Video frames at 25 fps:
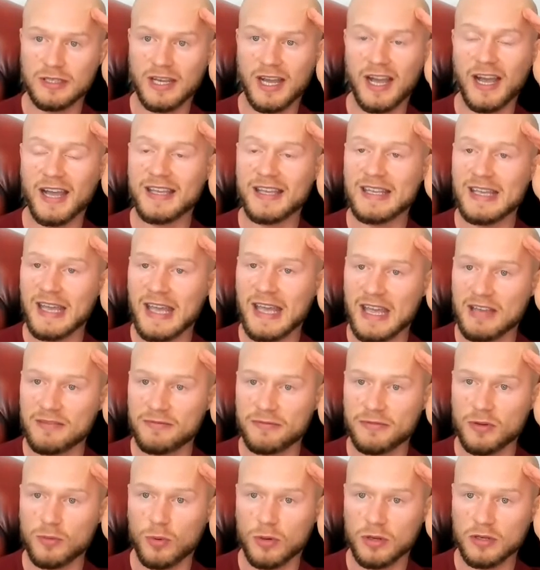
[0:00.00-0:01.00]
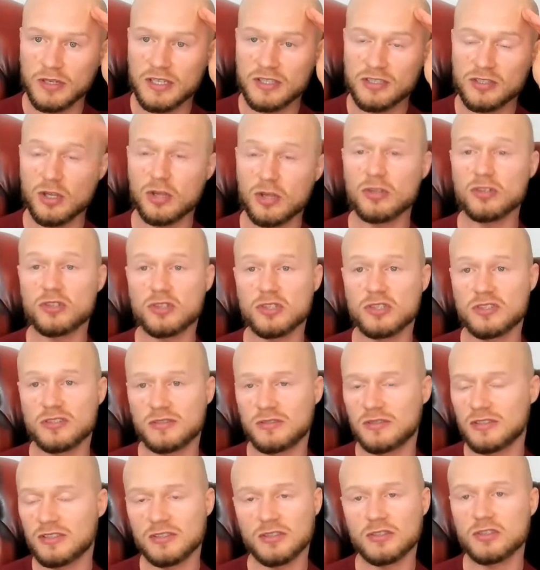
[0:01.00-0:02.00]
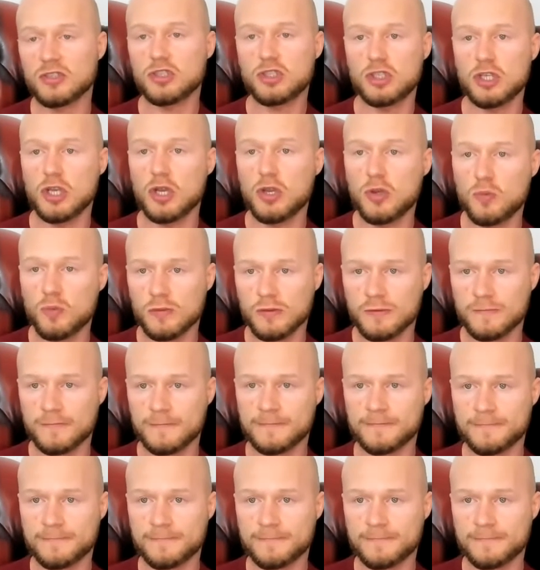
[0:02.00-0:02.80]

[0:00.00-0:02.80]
I hear everyone. It's not just, it's not just you.